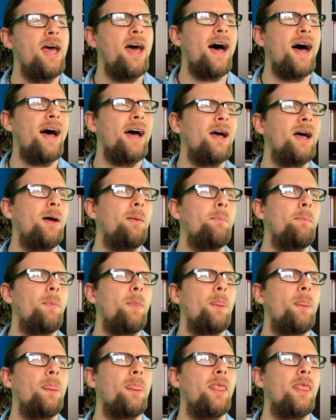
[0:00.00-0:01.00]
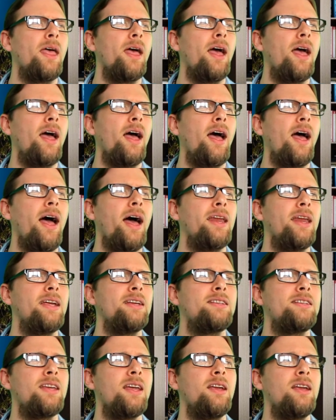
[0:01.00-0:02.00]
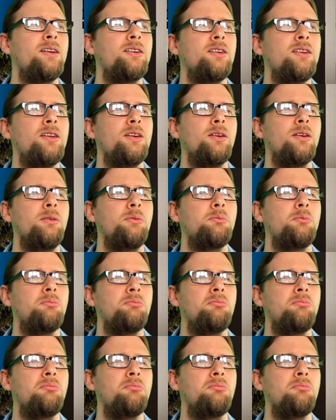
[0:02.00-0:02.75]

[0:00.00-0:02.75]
And I said, you know,